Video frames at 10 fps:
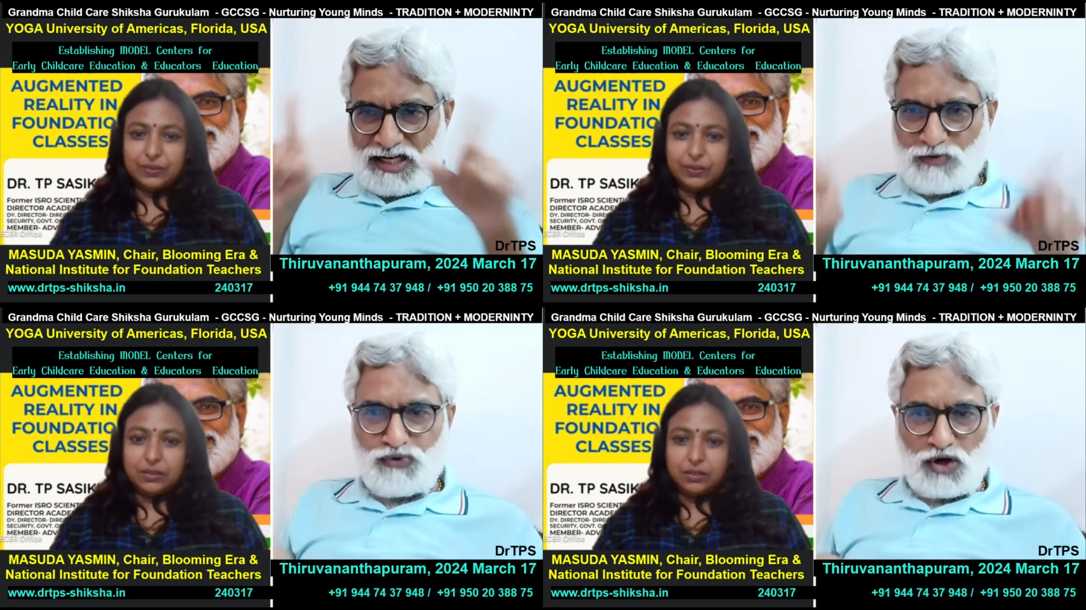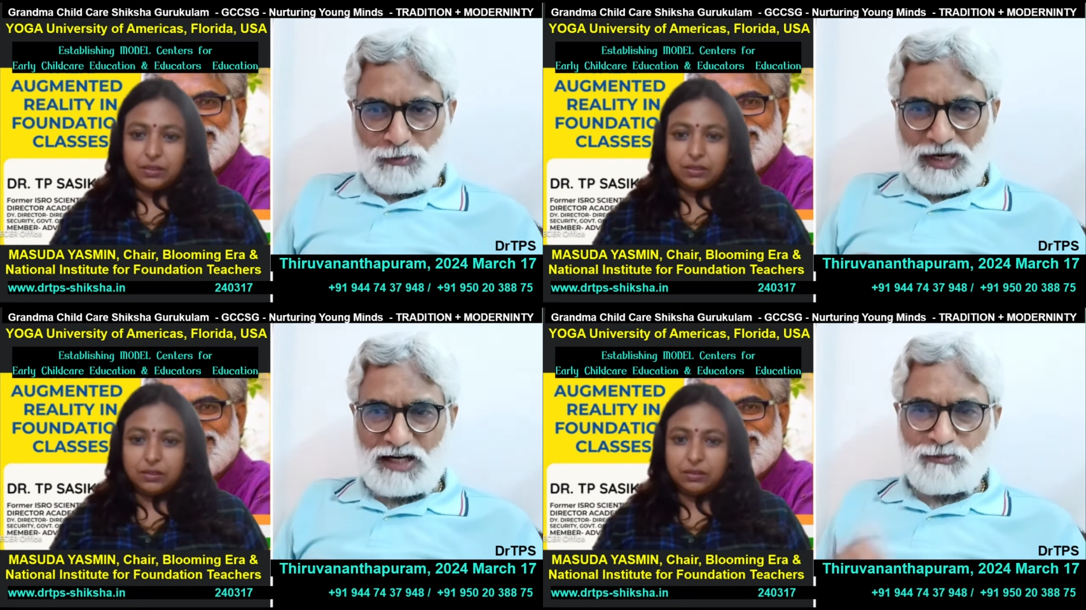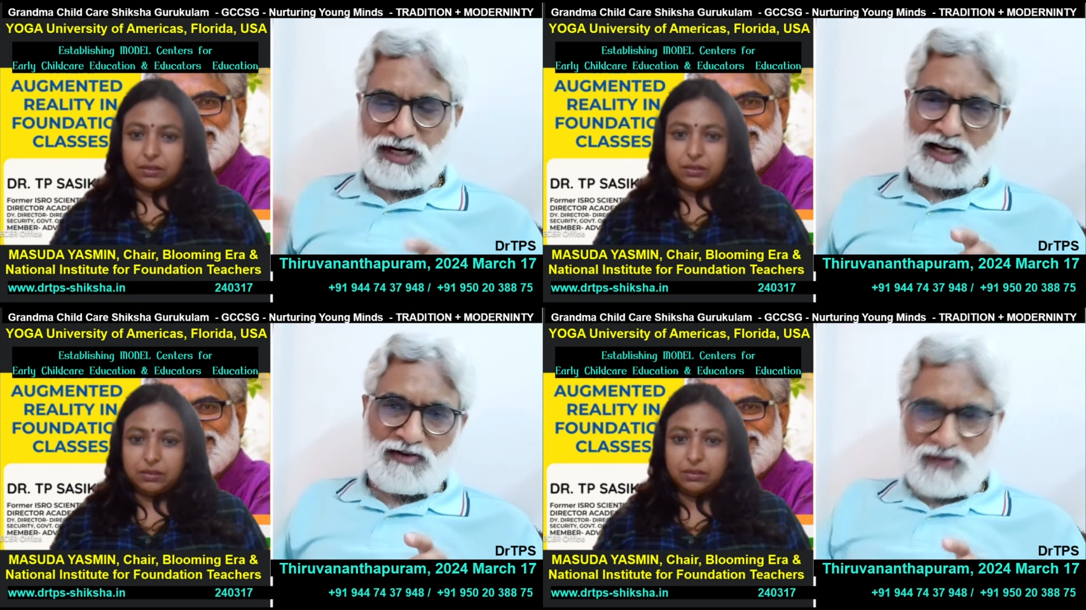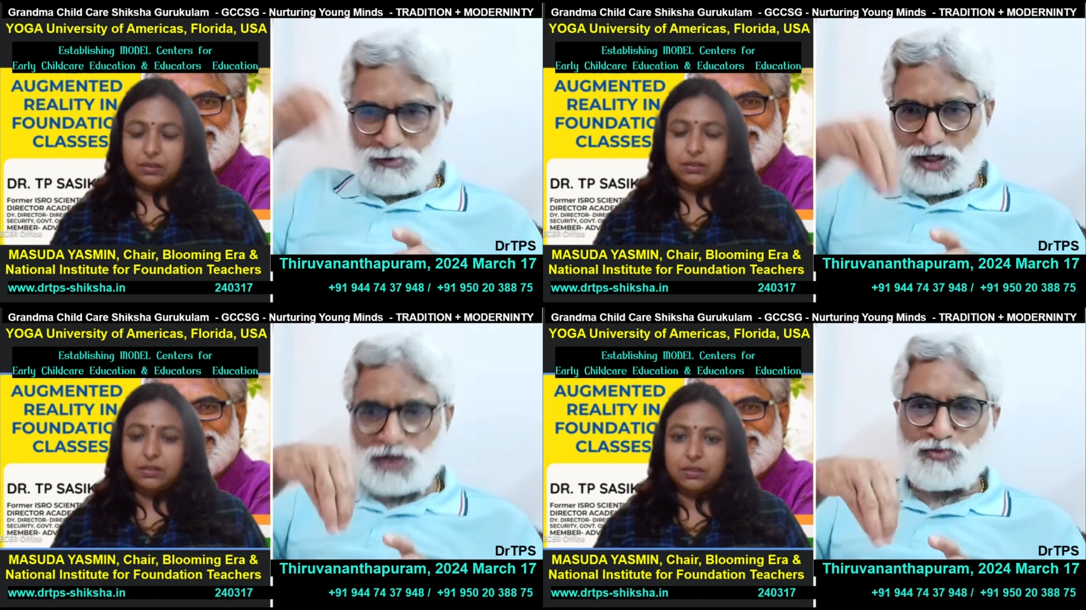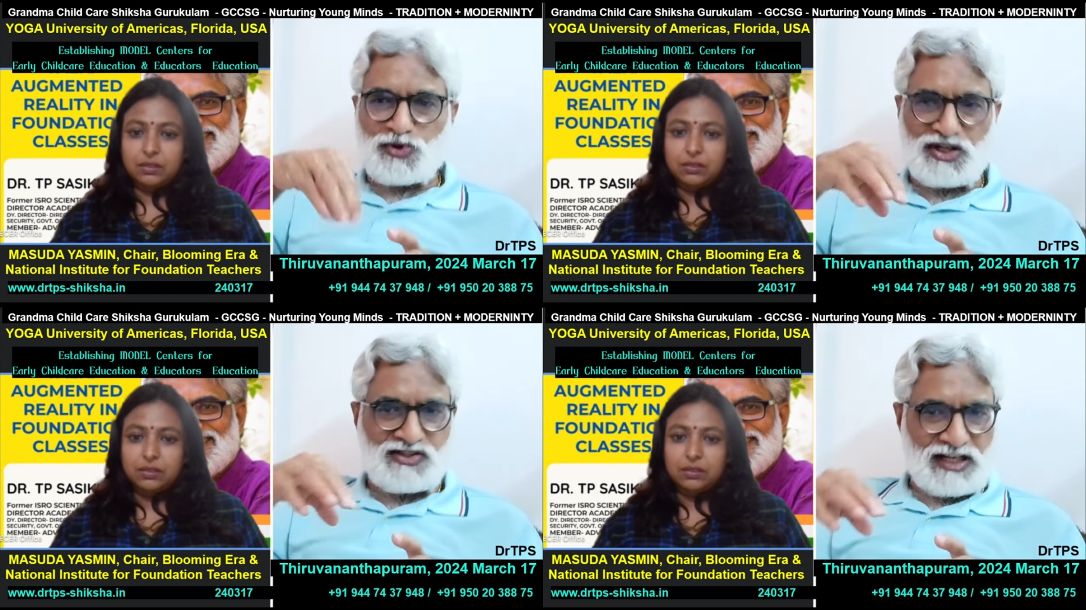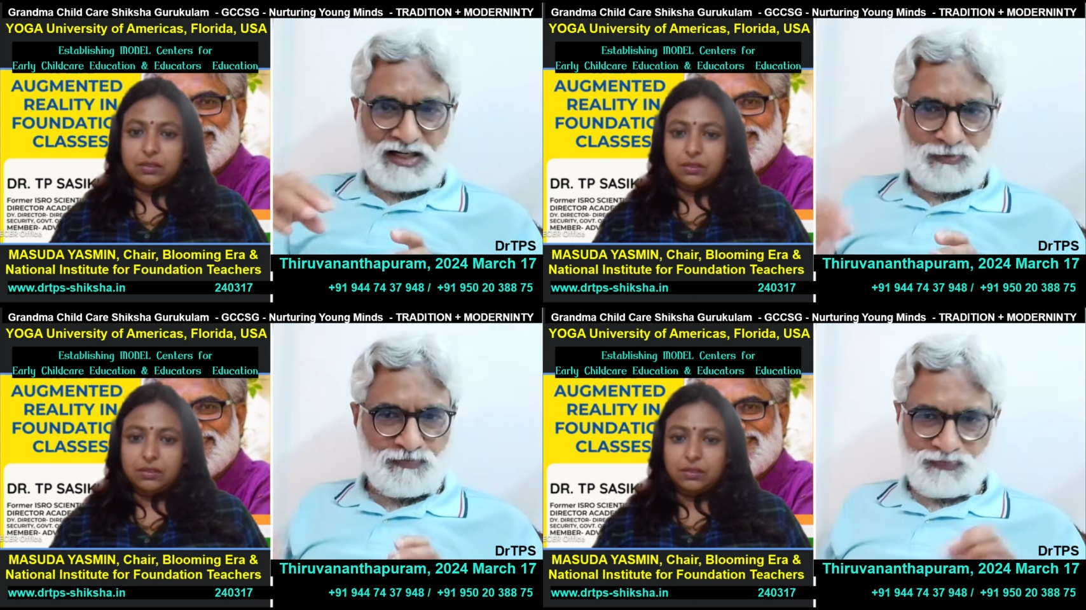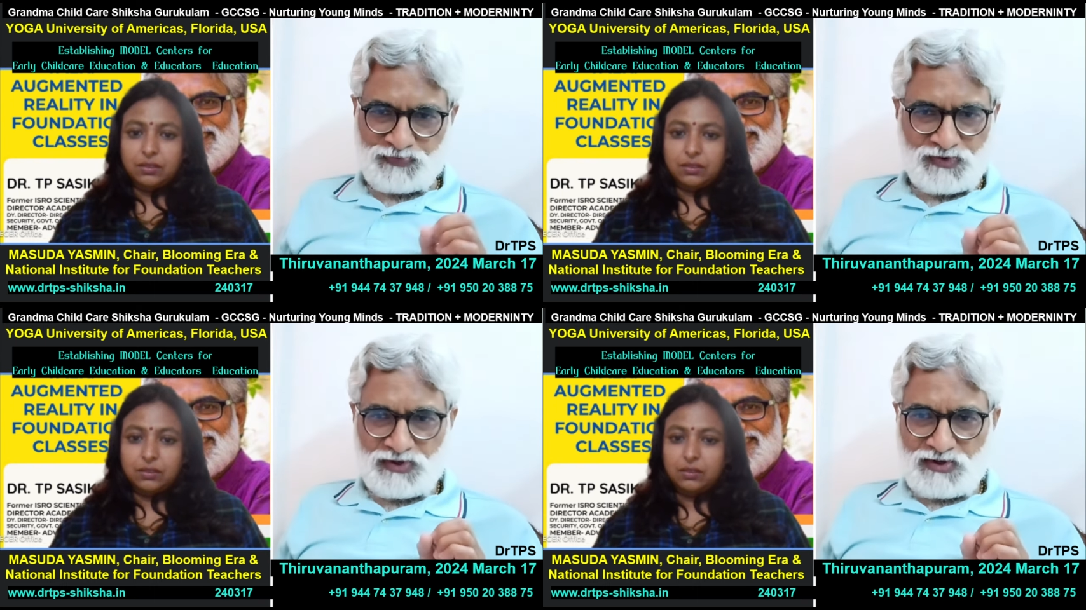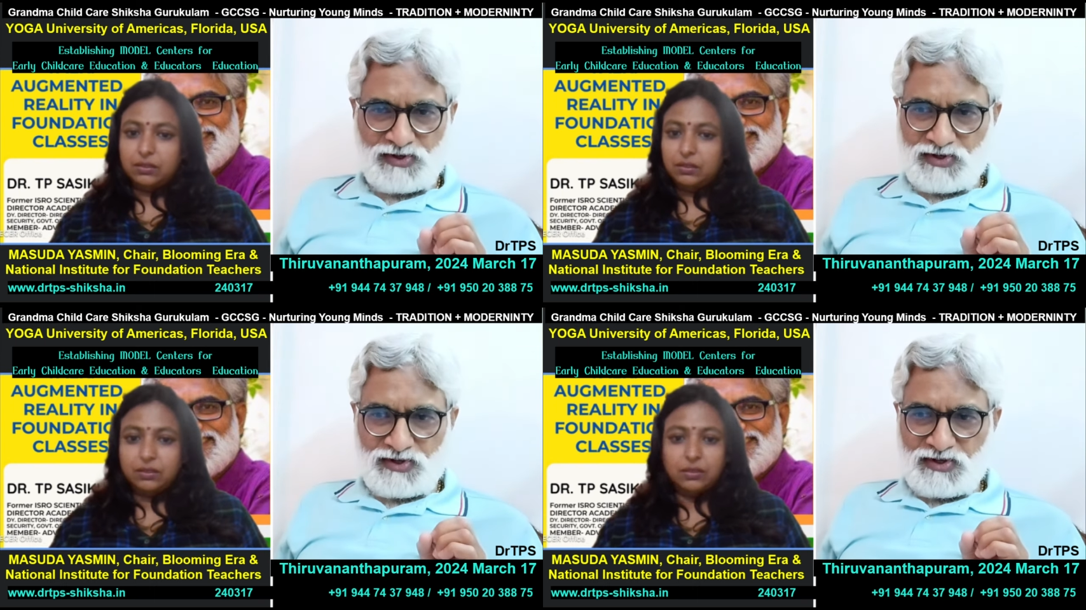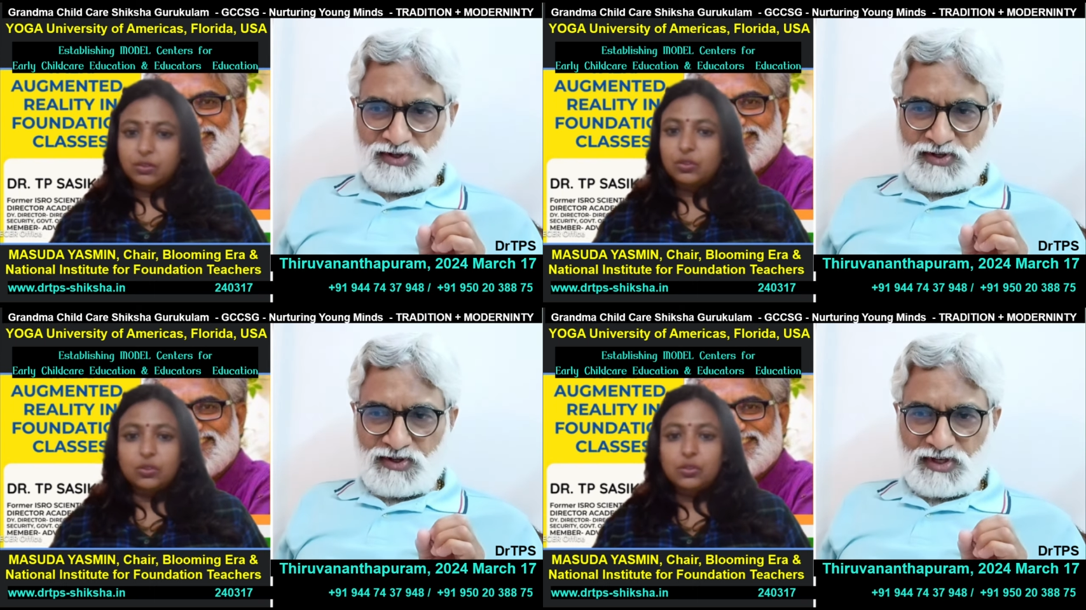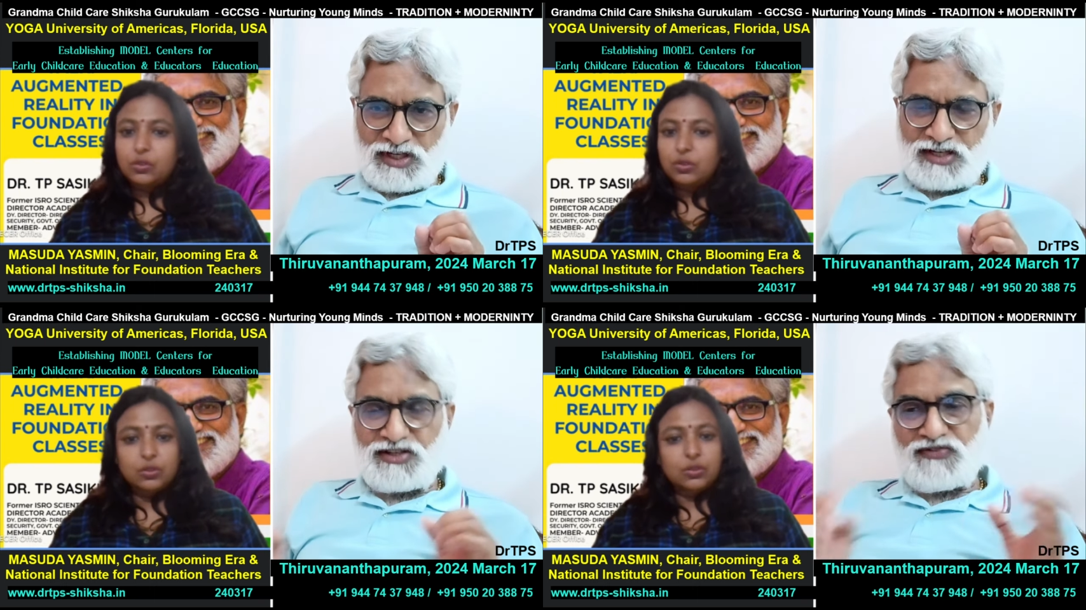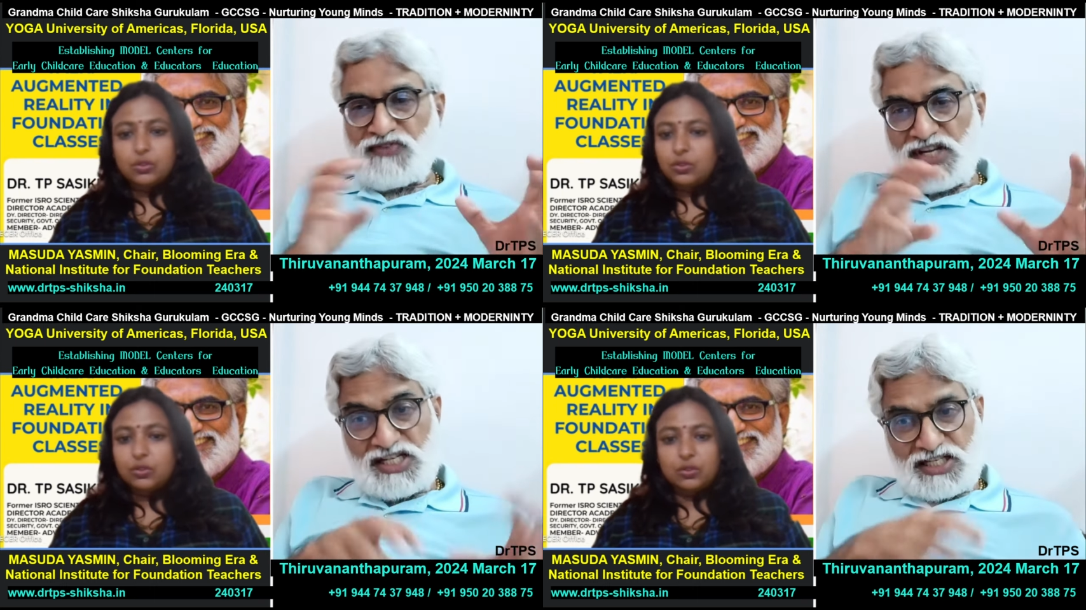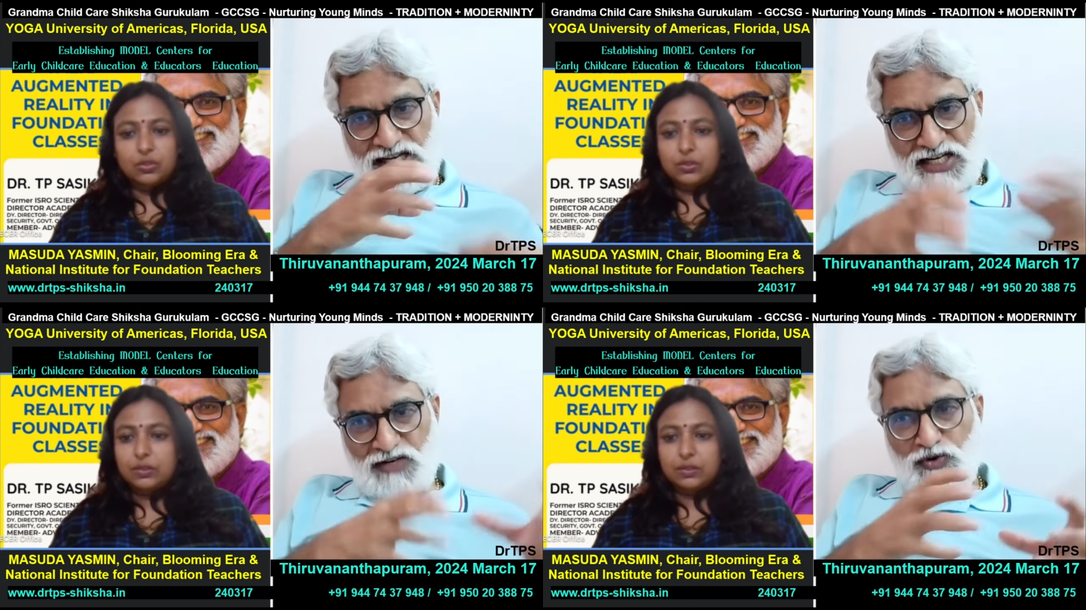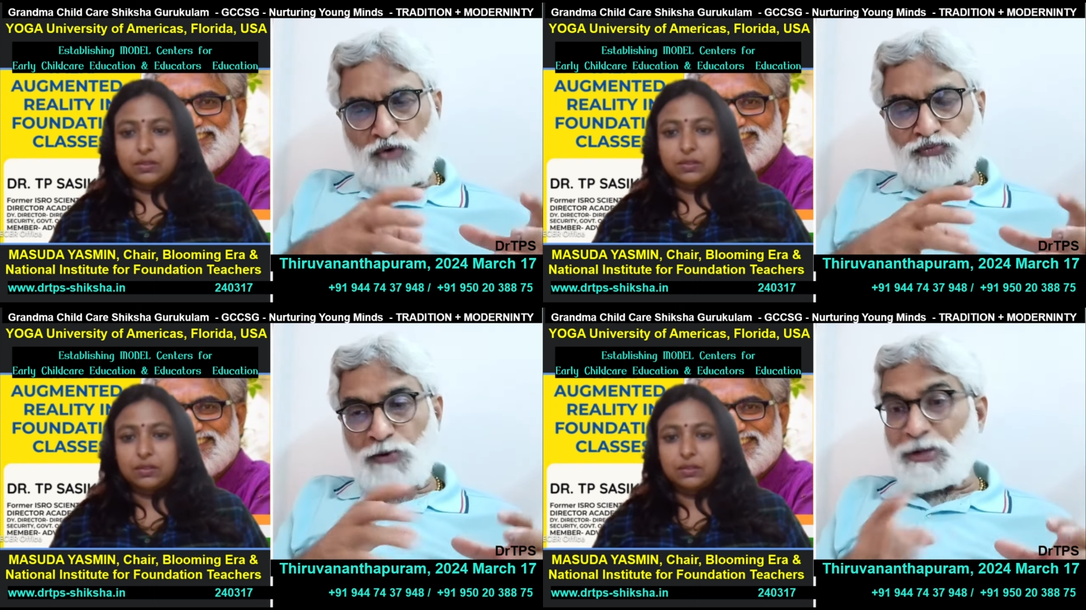Speaker 1: like a format made and everybody is put inside. Correct. We create our own